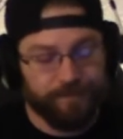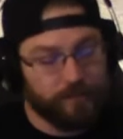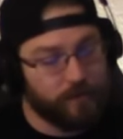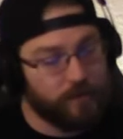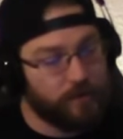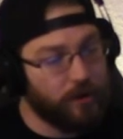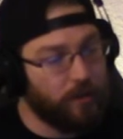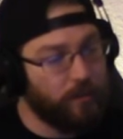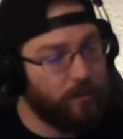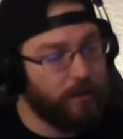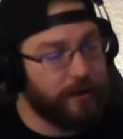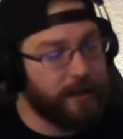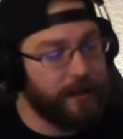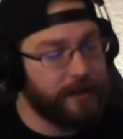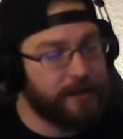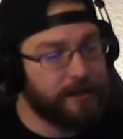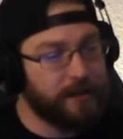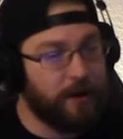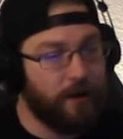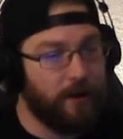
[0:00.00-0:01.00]
So we'll
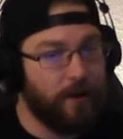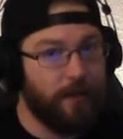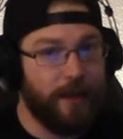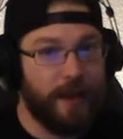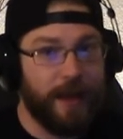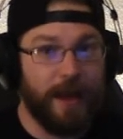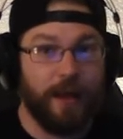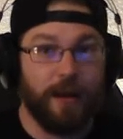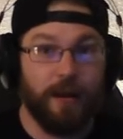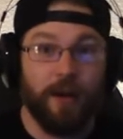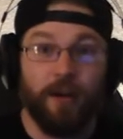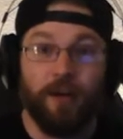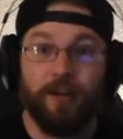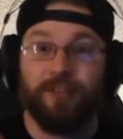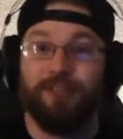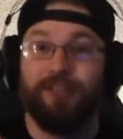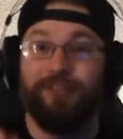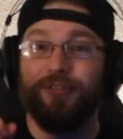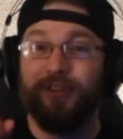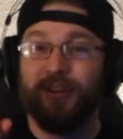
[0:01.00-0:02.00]
get to all that.
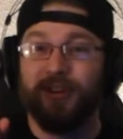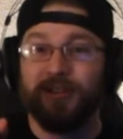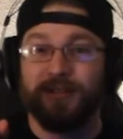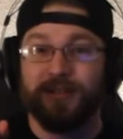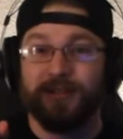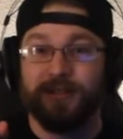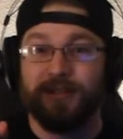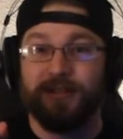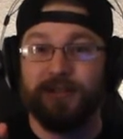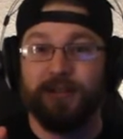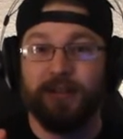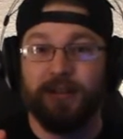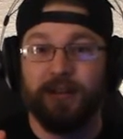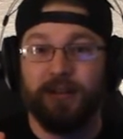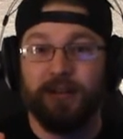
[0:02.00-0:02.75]
First,